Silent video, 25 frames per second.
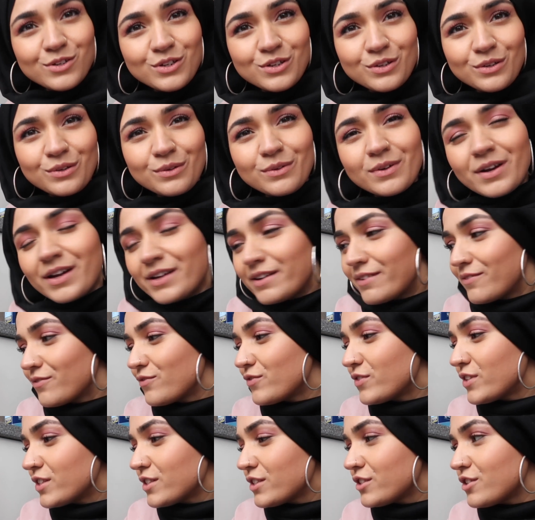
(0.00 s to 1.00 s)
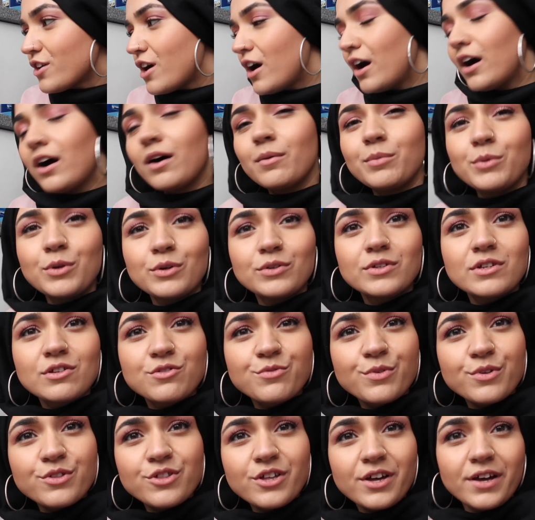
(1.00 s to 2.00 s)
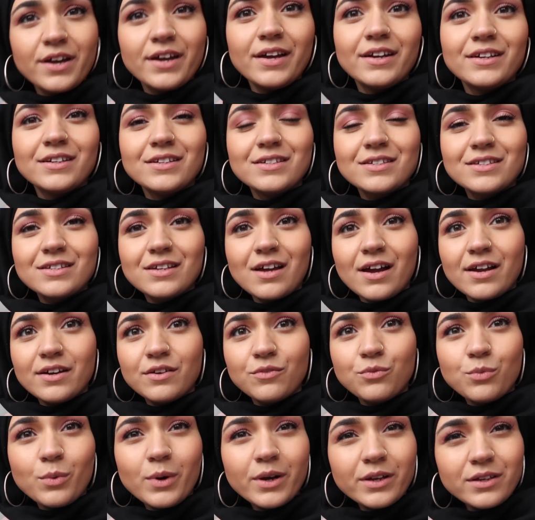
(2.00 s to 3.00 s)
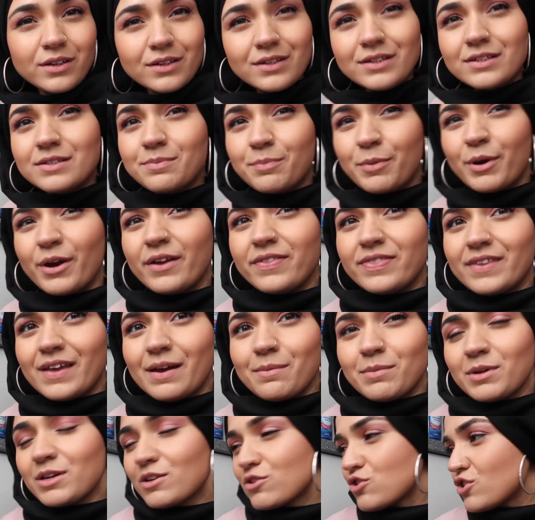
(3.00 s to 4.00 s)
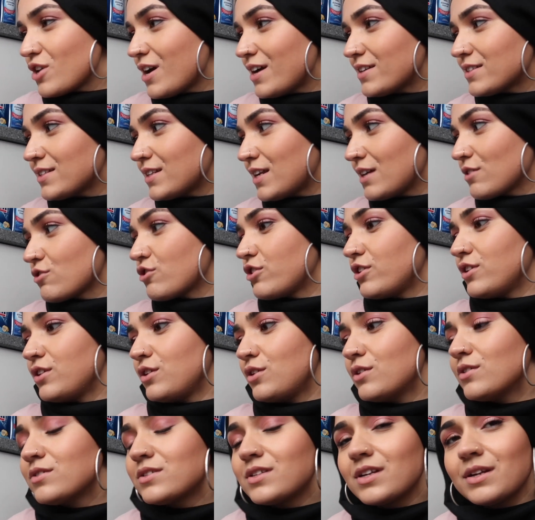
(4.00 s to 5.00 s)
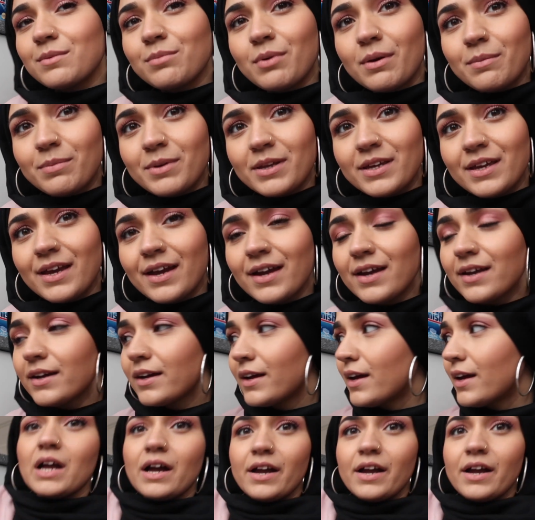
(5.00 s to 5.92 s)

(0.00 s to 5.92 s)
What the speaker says: to kind of start up your dishwasher and kind of what you need to put in there, because she hasn't actually used it properly yet.